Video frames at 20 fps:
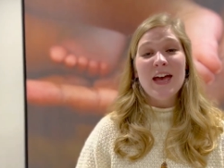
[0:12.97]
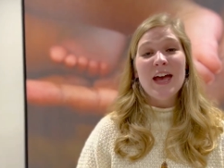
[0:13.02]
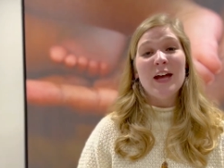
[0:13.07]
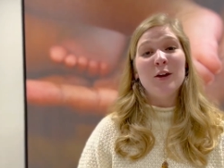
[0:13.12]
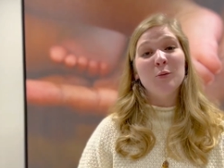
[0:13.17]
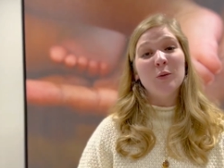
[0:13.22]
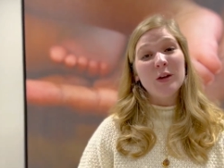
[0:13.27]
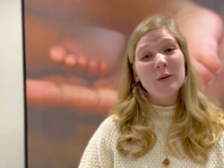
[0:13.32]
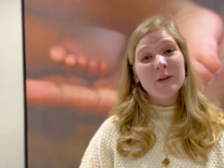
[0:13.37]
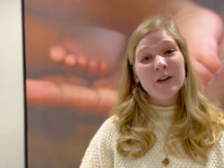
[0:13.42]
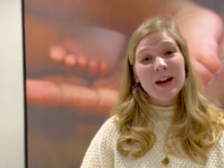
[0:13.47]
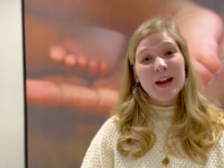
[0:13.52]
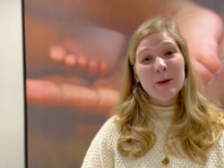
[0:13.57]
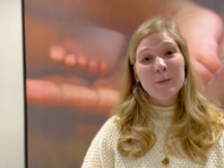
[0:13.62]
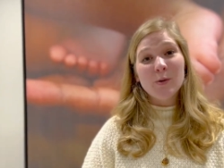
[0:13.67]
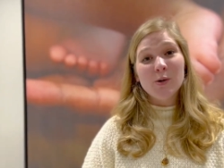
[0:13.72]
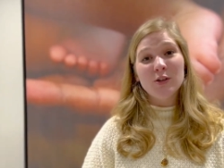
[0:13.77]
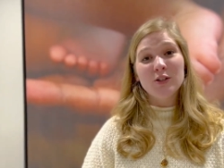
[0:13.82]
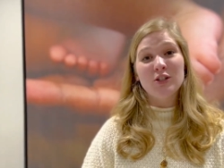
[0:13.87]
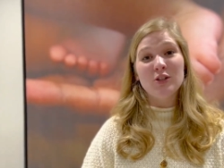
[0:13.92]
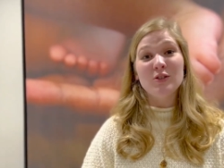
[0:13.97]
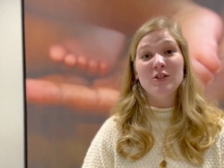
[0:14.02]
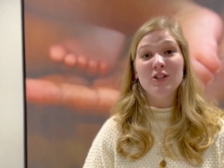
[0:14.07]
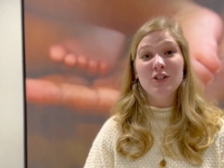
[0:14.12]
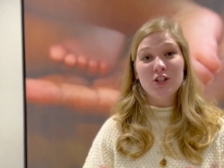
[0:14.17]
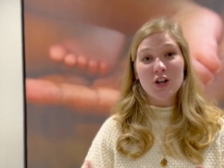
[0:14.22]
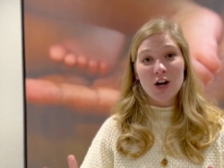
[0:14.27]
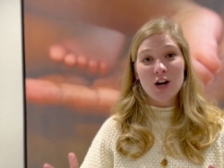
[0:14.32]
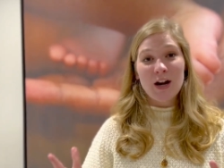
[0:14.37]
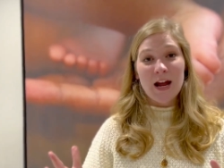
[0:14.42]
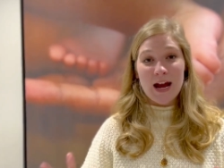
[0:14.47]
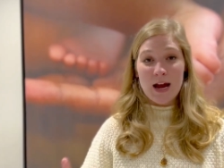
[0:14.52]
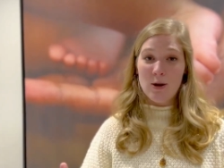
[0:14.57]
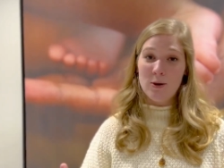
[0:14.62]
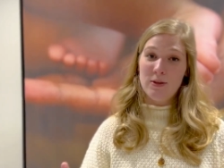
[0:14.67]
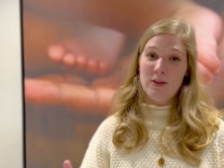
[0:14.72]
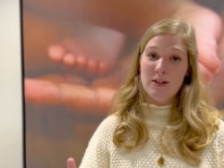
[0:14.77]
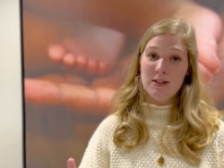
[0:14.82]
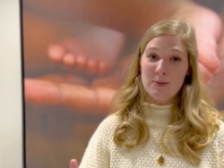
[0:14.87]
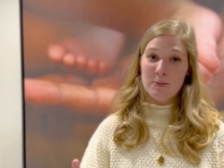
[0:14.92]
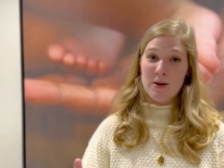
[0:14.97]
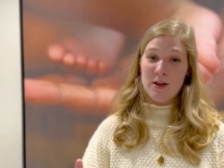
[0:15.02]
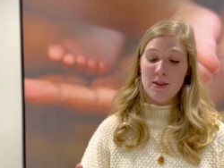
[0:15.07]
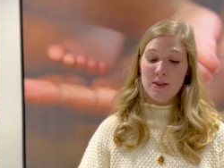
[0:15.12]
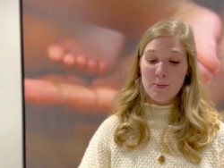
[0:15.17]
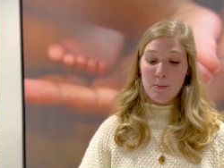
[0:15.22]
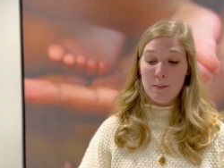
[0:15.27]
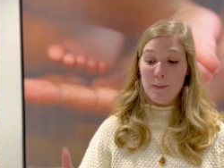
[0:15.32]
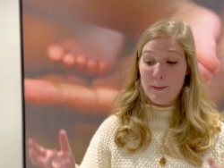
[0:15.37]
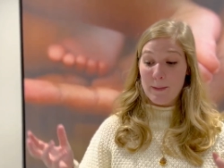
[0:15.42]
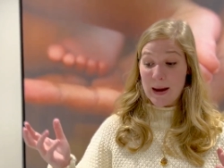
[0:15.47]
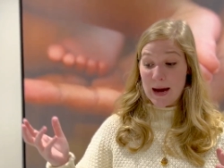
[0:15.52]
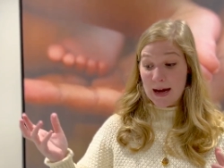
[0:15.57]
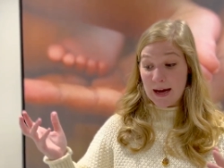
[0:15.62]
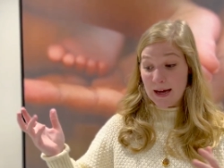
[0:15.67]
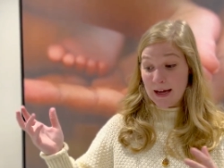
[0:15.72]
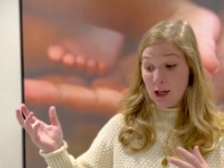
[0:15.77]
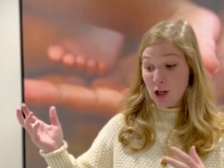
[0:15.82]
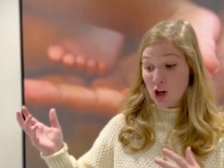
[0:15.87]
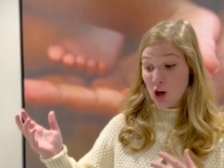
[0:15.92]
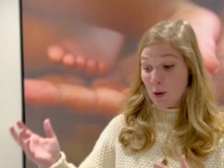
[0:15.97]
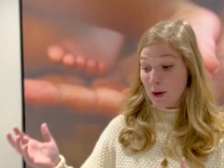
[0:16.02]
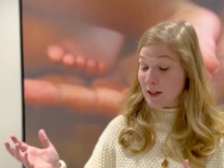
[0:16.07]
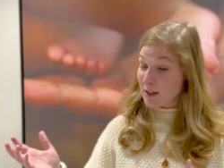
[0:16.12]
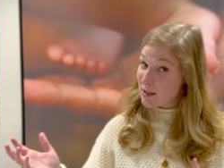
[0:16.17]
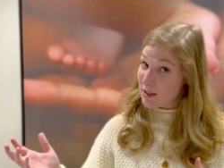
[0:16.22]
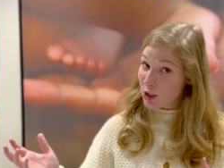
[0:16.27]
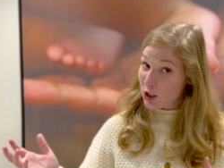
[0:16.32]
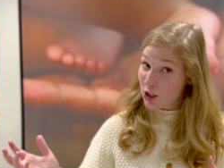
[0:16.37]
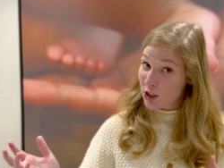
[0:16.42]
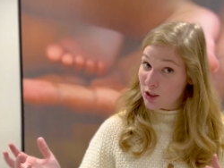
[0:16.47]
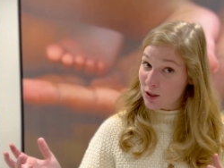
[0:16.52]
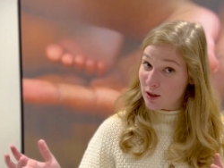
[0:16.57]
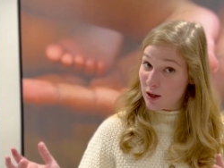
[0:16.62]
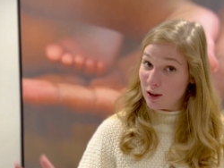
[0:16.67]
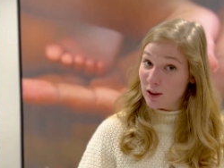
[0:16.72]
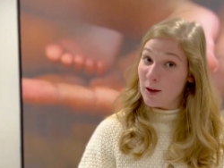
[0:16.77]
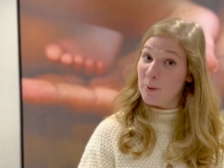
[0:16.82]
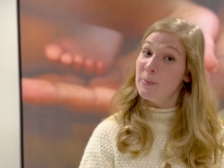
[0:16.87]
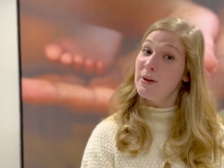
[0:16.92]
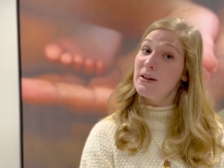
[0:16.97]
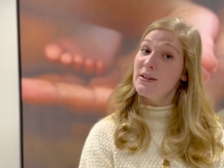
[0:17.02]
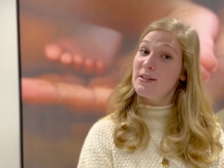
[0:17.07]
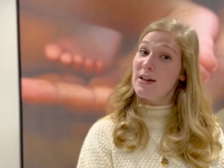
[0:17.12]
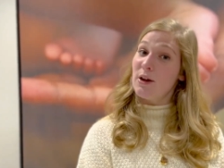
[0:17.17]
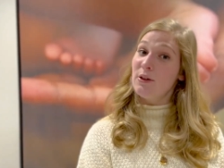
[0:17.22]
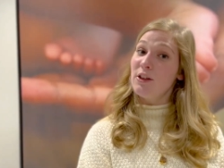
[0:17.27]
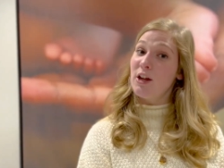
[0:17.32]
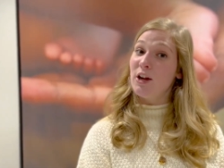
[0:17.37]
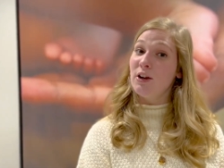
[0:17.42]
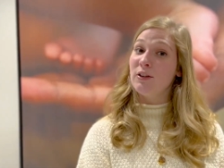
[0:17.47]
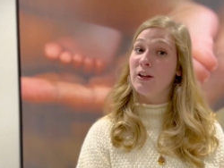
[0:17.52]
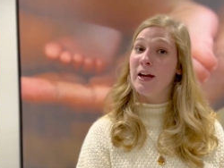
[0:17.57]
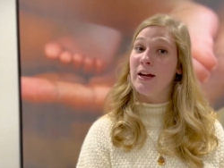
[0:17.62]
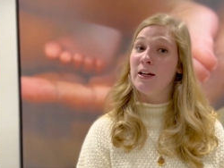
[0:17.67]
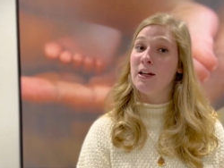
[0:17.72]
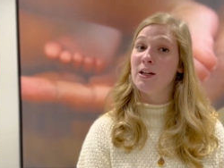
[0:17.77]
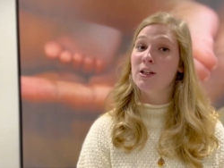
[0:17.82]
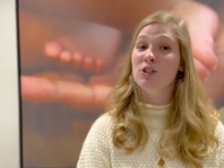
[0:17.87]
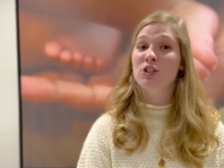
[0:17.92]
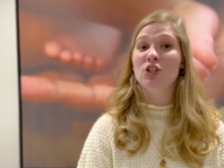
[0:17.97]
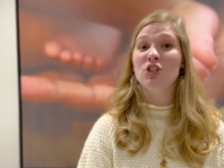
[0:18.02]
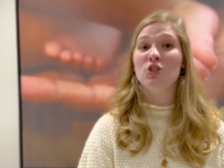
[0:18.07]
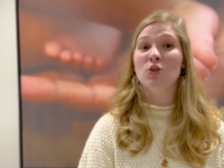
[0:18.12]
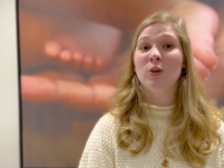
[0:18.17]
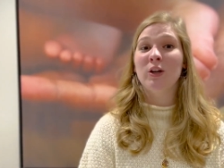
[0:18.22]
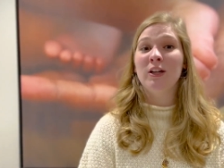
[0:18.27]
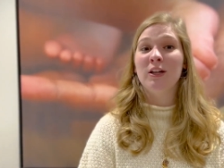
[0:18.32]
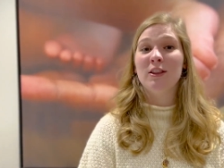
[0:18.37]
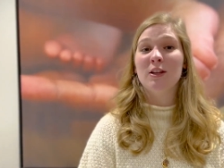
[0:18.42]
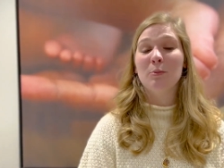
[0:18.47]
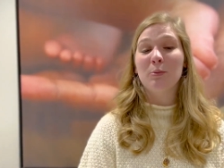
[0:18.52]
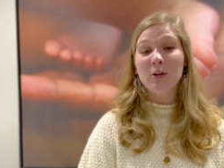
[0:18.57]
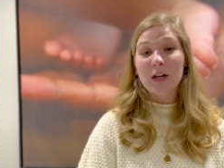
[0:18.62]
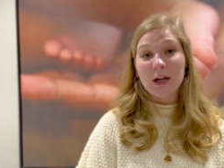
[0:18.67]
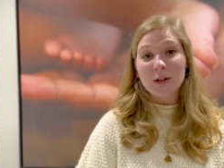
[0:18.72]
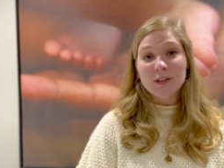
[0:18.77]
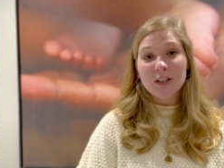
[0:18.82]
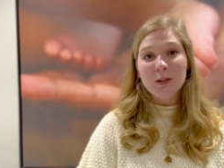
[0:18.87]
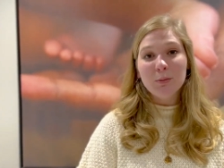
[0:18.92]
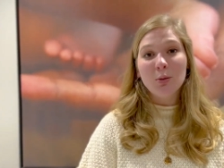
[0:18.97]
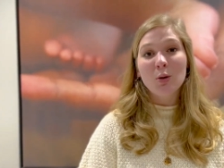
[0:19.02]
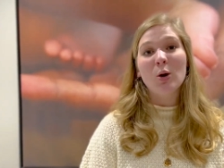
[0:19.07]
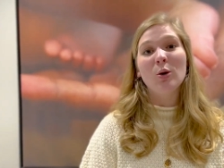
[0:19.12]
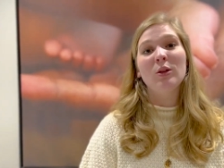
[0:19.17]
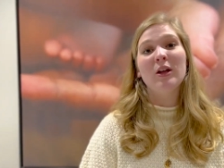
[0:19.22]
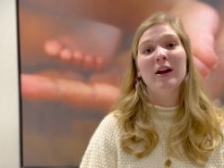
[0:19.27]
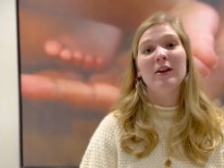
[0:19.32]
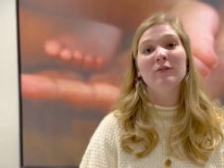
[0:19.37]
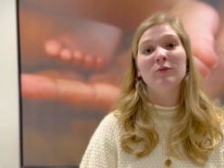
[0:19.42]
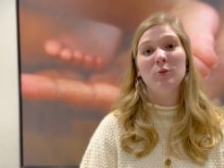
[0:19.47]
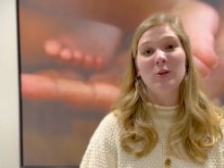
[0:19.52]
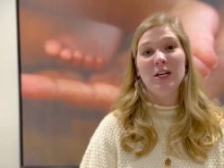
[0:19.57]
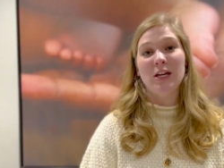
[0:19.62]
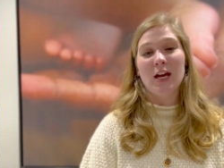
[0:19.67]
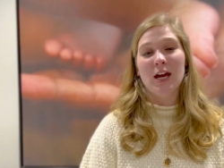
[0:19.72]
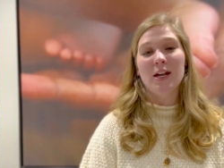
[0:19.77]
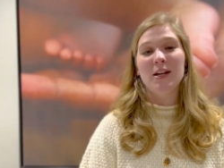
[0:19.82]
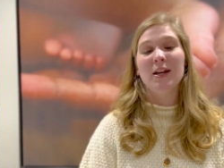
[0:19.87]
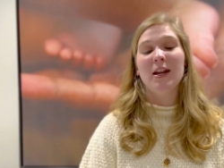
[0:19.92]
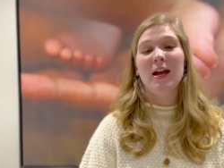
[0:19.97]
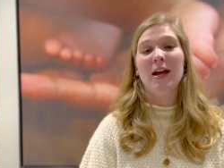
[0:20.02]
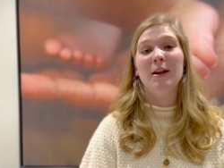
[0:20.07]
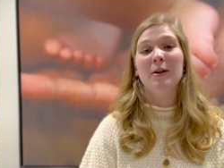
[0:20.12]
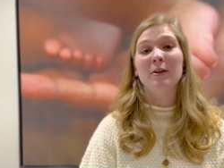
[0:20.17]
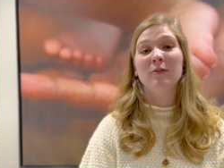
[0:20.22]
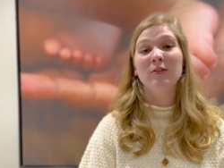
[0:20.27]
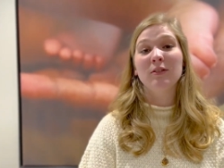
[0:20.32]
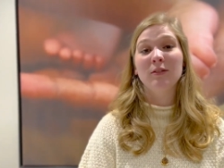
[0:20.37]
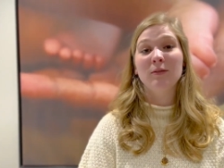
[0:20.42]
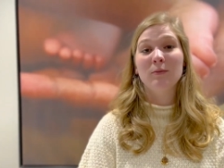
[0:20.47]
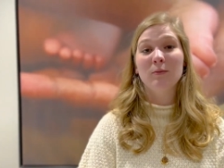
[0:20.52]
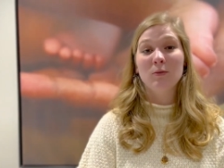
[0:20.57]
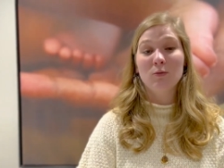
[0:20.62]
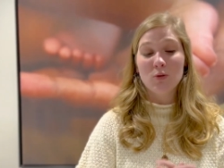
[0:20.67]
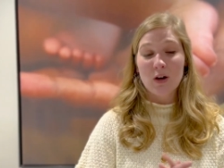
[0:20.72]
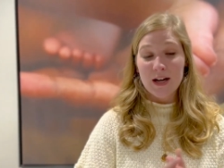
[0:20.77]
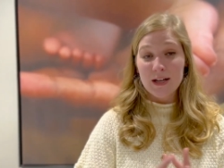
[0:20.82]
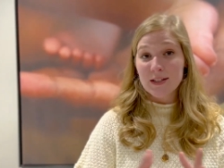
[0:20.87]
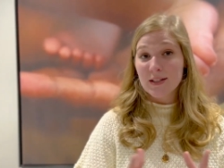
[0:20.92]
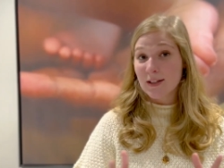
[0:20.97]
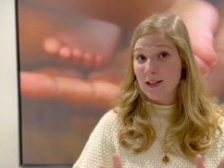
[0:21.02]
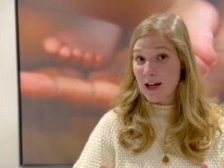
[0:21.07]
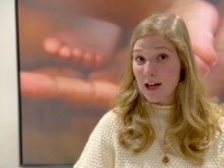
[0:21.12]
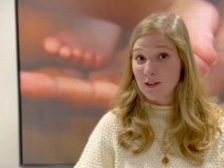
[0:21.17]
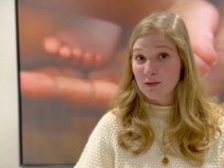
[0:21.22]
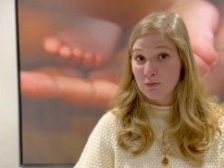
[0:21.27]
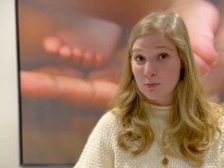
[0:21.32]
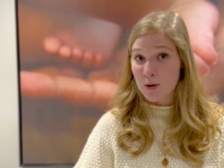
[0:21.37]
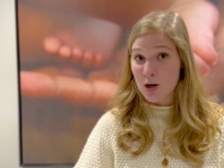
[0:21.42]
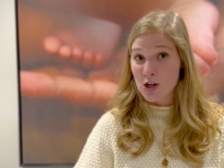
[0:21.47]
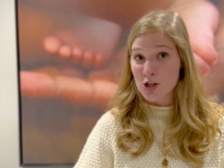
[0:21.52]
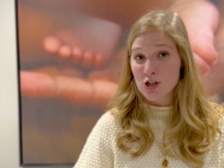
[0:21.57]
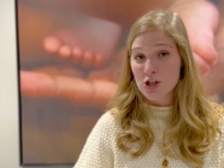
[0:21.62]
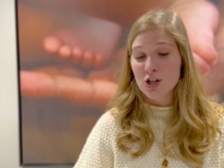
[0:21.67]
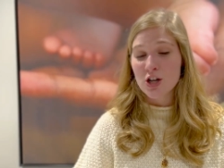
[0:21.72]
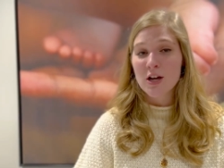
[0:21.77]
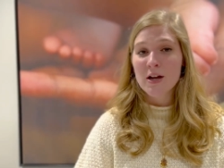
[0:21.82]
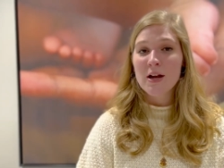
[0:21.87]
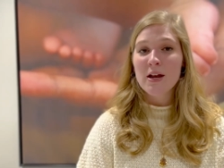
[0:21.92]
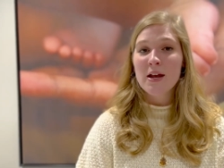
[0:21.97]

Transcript: and we were able to start out this month by going to Columbia, South Carolina to join in the Proudly Pro-Life Weekend and Right to Life March.